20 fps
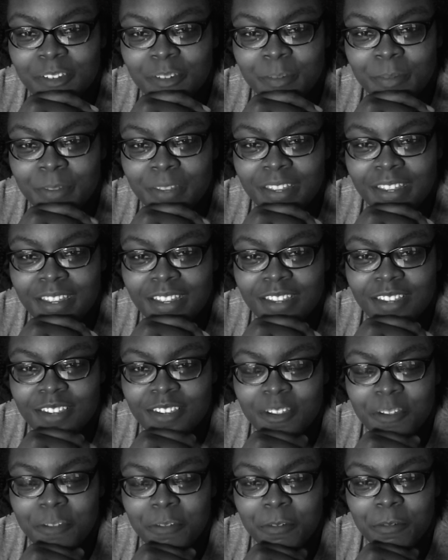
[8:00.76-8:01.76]
being
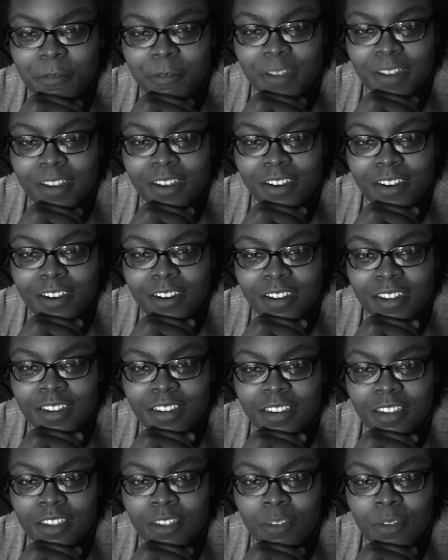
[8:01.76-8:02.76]
self aware
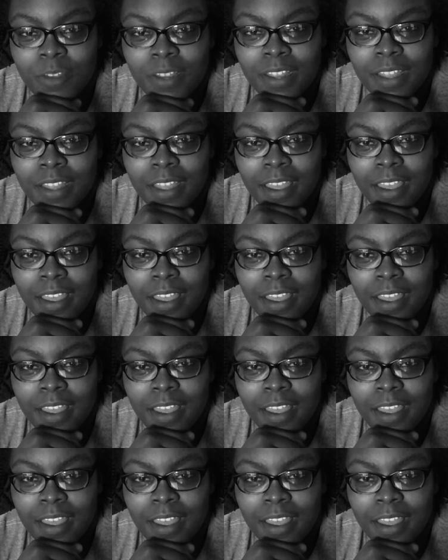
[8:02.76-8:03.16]
and knowing